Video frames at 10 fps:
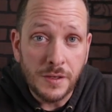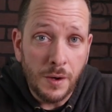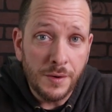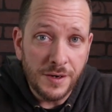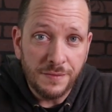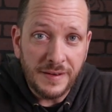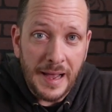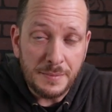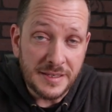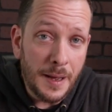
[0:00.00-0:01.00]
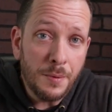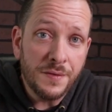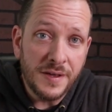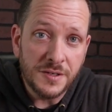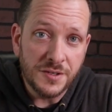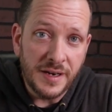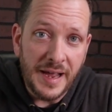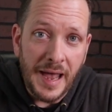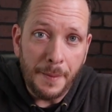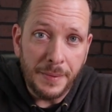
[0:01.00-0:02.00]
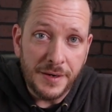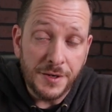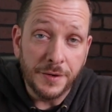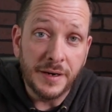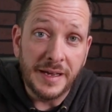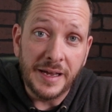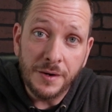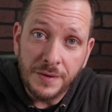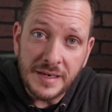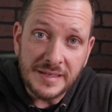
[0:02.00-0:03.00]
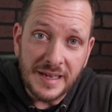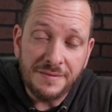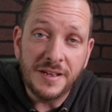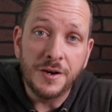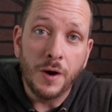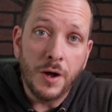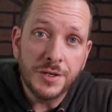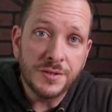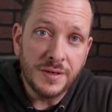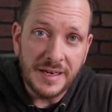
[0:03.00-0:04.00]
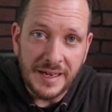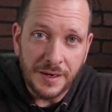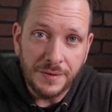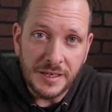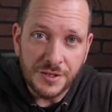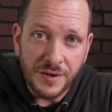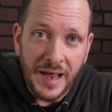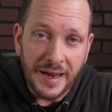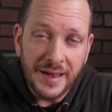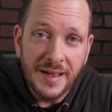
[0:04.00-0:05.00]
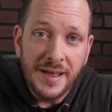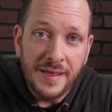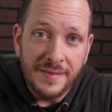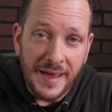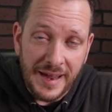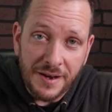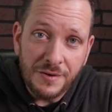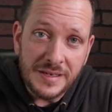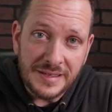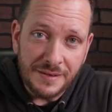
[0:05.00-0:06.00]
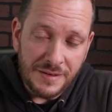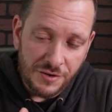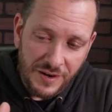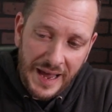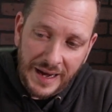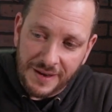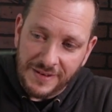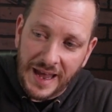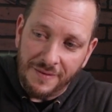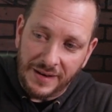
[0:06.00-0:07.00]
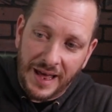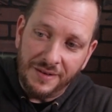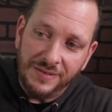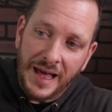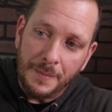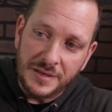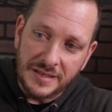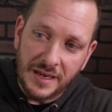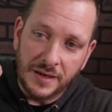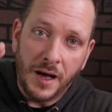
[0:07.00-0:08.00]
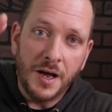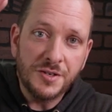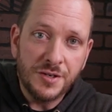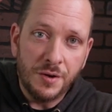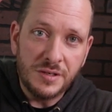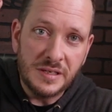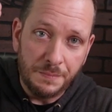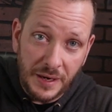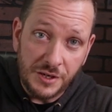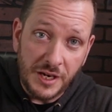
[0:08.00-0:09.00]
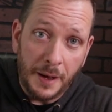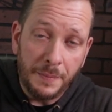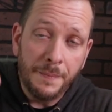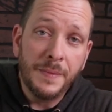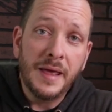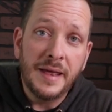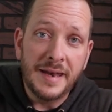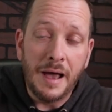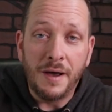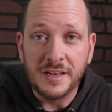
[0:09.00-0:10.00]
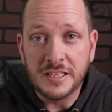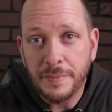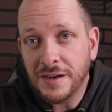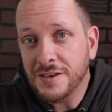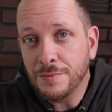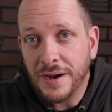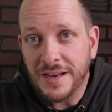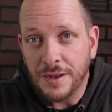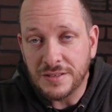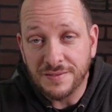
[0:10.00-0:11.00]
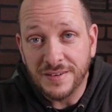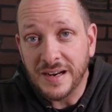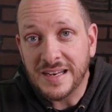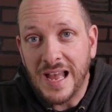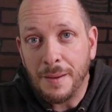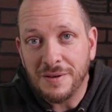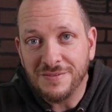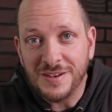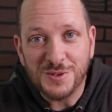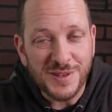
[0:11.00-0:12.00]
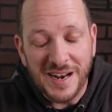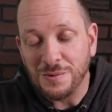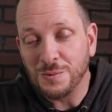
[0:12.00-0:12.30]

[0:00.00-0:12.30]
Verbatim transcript: you lower your flaps, a couple of things are gonna happen. You're gonna increase lift and you're also gonna increase drag. That increased lift and drag, if you have a lot of flaps, is gonna cause your nose to pitch up. Now, on the Spectrum radios, a very common feature that I